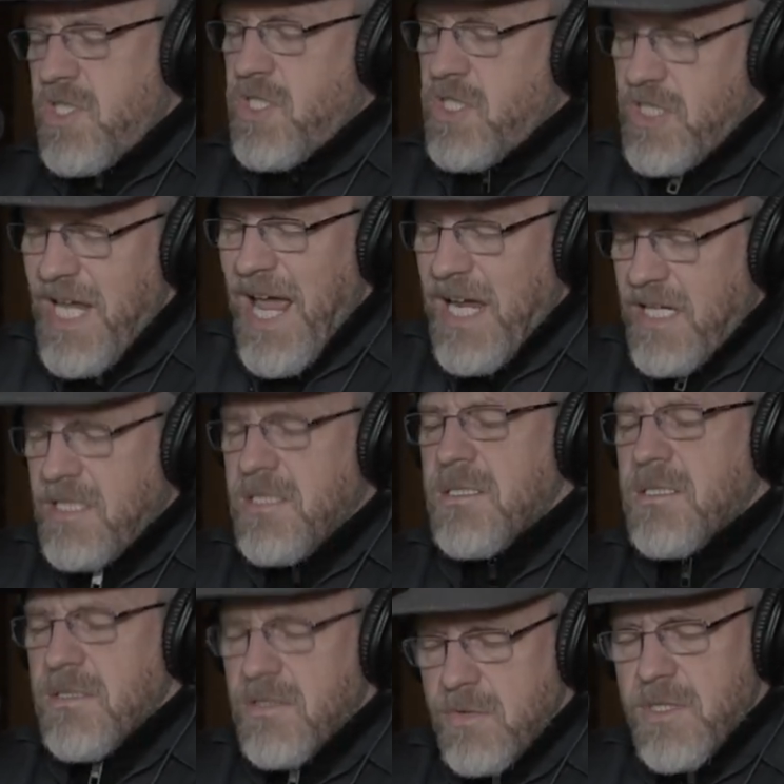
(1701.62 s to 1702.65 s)

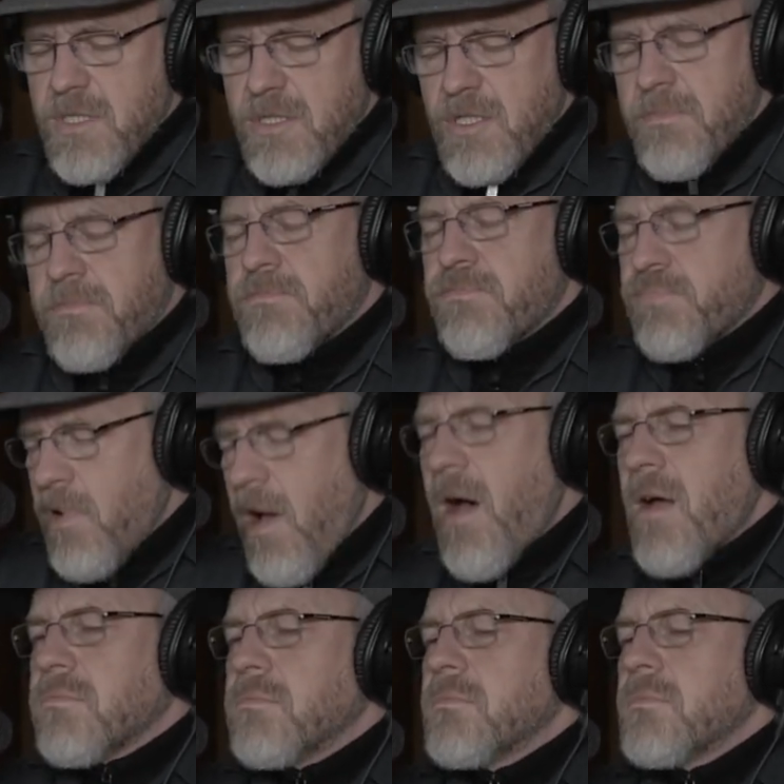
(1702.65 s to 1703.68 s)
tackles with the
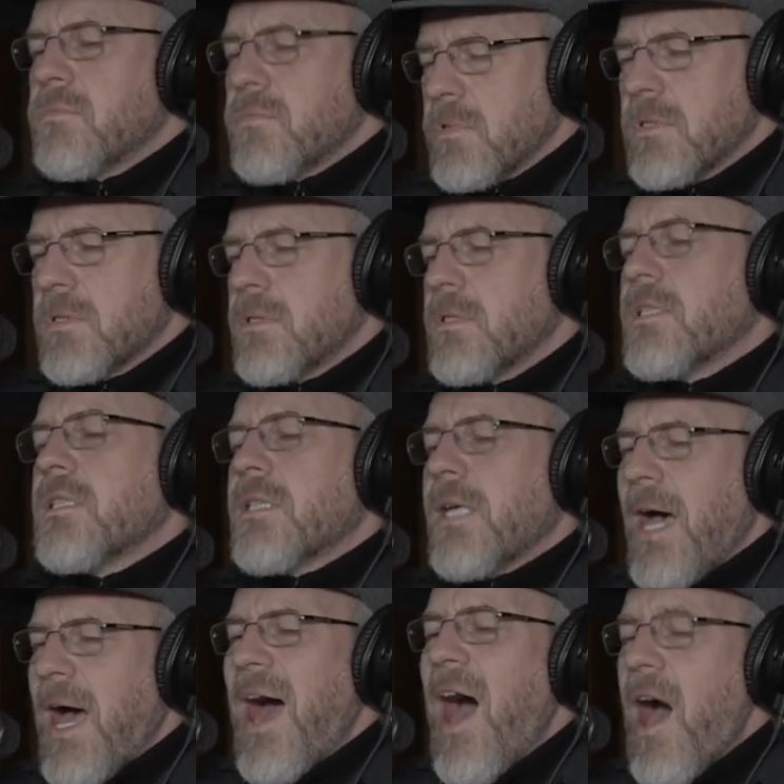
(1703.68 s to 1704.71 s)
problems with the
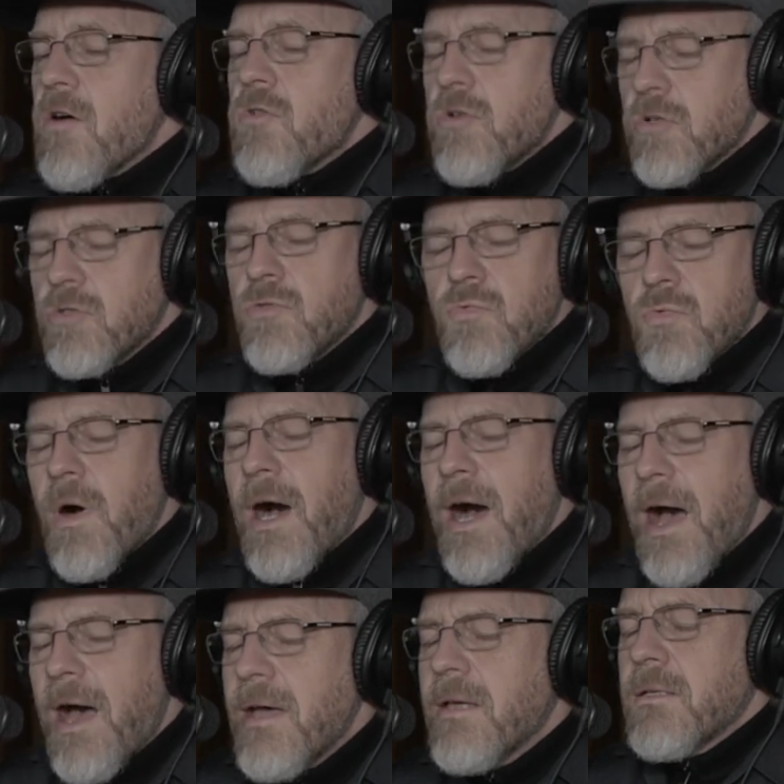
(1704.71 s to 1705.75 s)
hows and
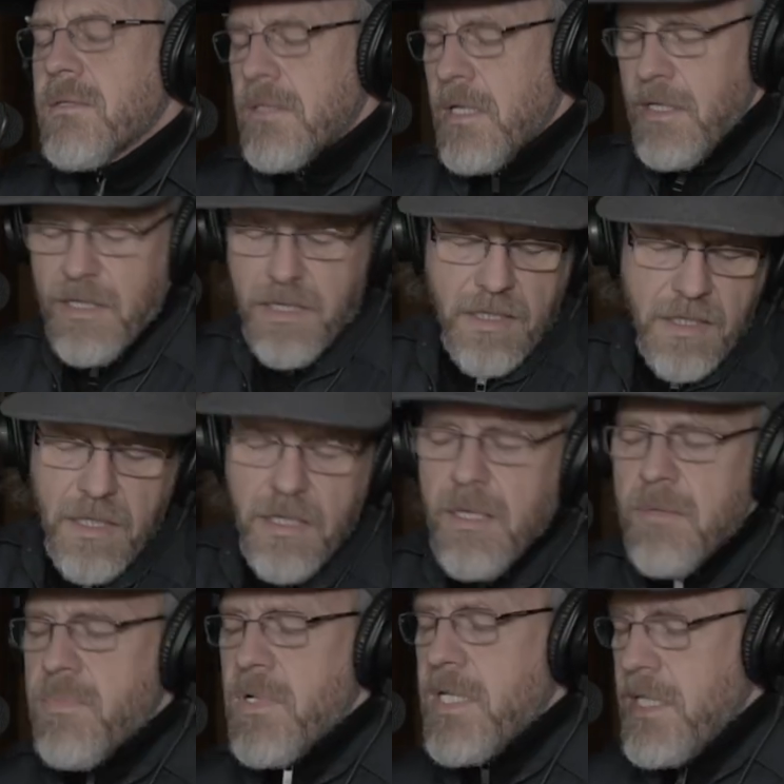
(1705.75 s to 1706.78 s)
why.
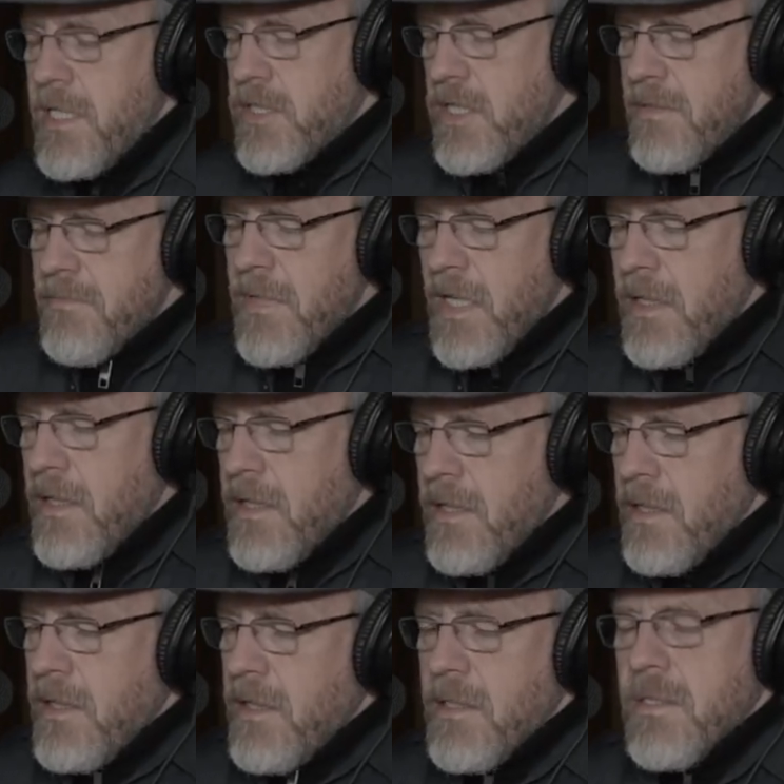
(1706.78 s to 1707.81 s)
Pretty easy.
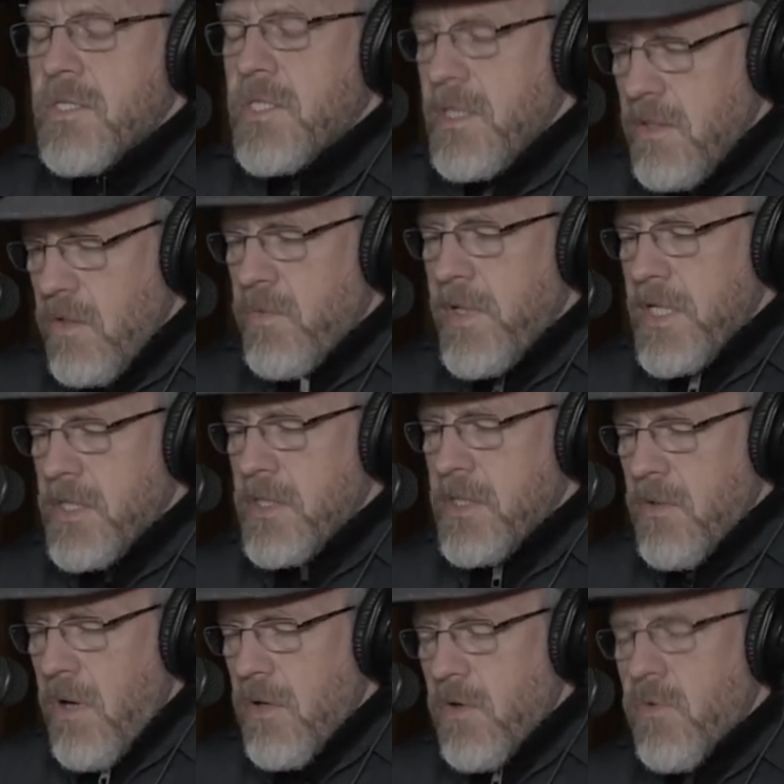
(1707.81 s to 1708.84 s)
See no reasons,
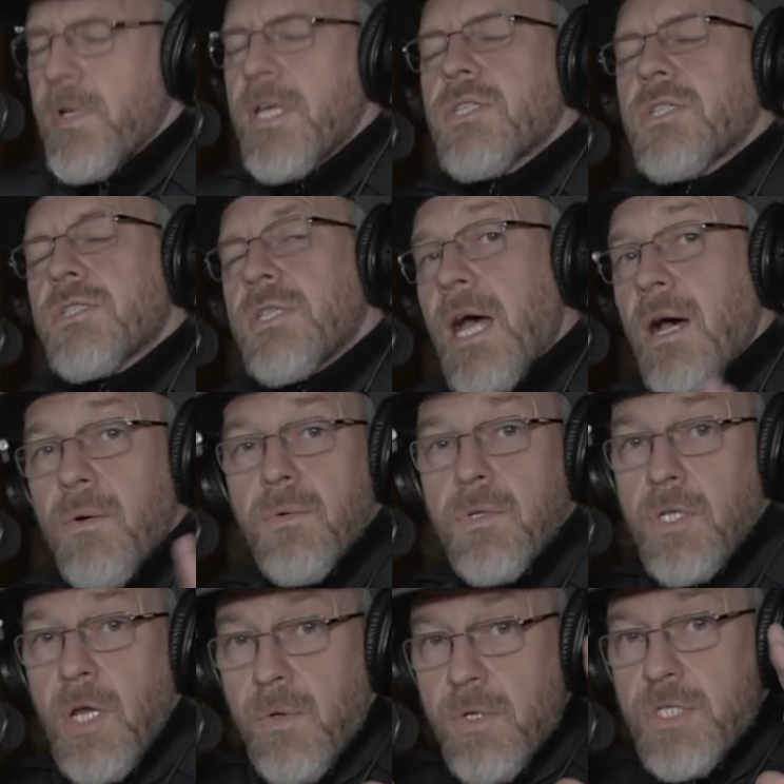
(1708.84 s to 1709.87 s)
there are no reasons. Now,
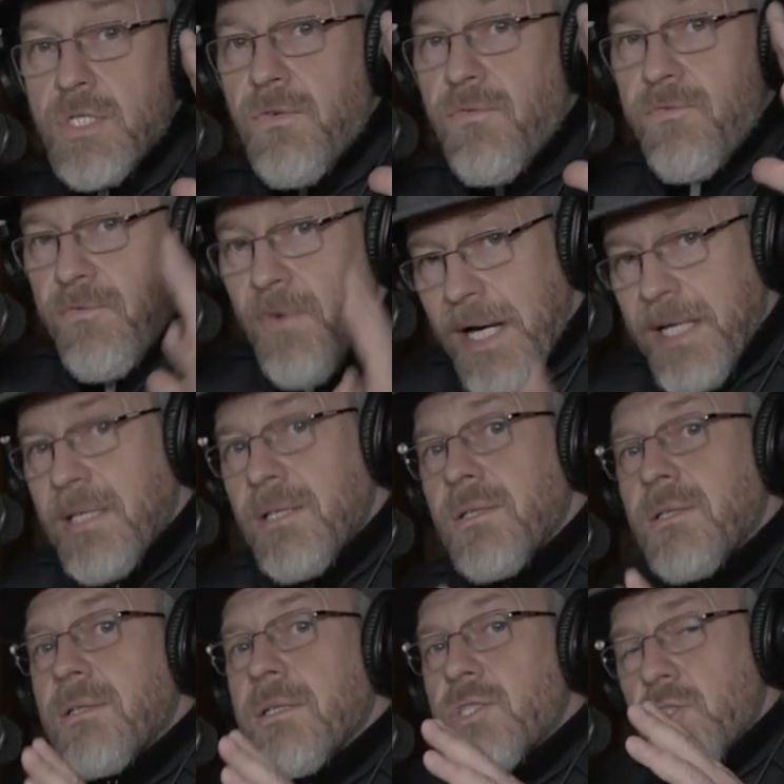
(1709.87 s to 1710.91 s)
notice the
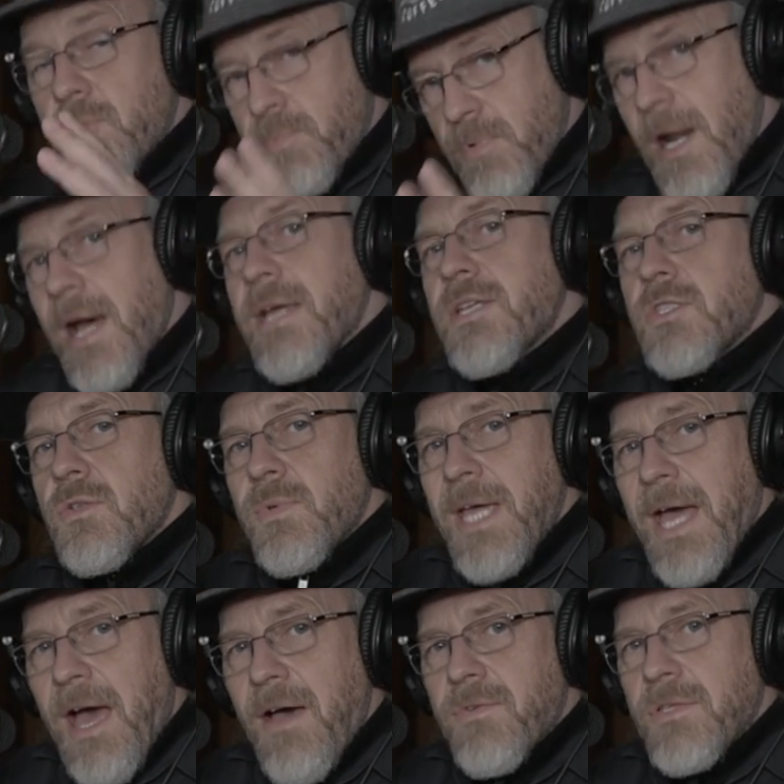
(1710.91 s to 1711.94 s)
final surprise that we
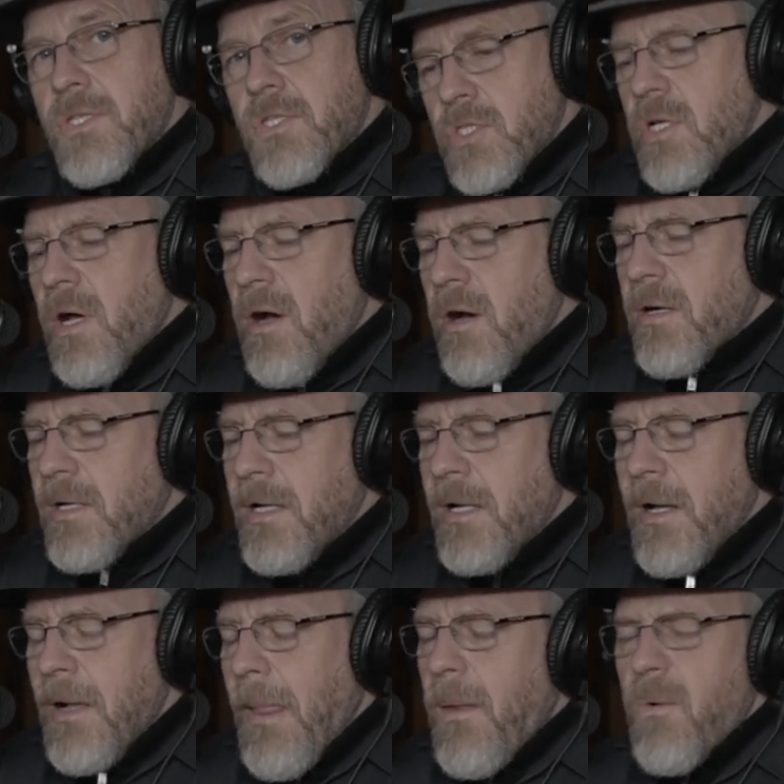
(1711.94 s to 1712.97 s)
have in the song,
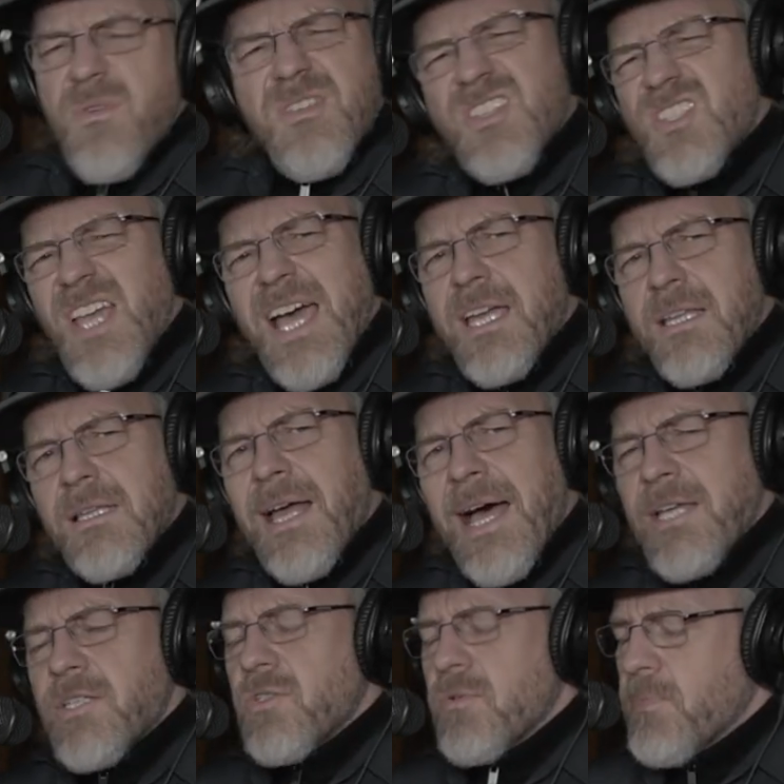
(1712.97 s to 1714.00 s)
or the second
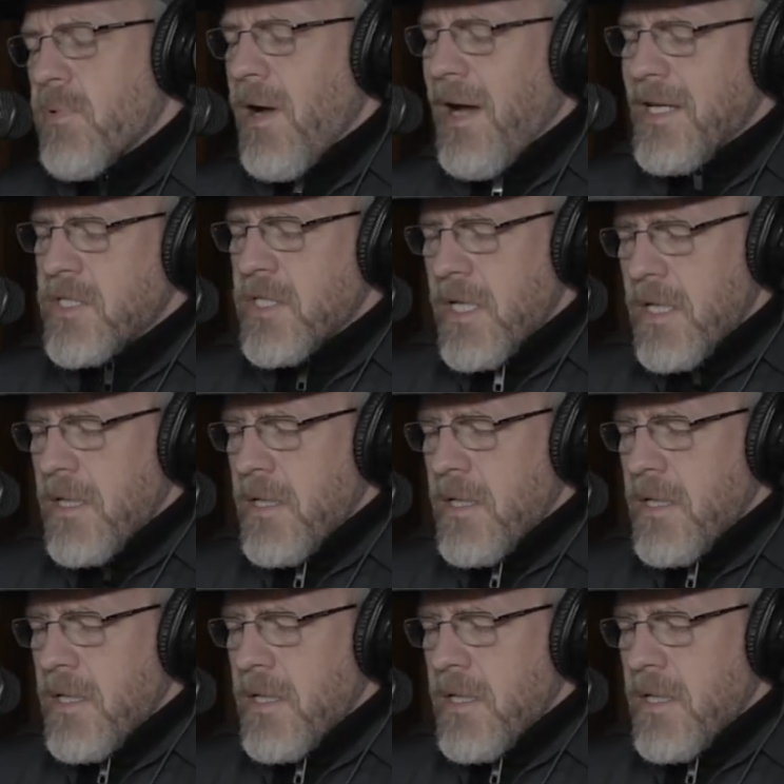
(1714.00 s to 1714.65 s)
last surprise.